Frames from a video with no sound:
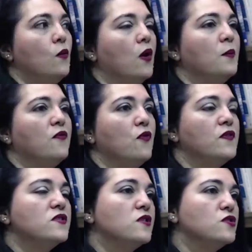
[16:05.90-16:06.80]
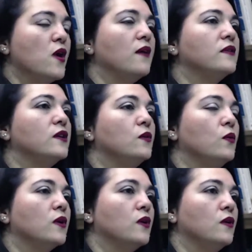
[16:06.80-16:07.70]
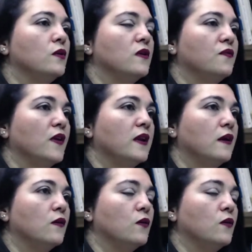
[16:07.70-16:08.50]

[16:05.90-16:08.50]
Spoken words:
Well, before they start traveling, you want to go and find out,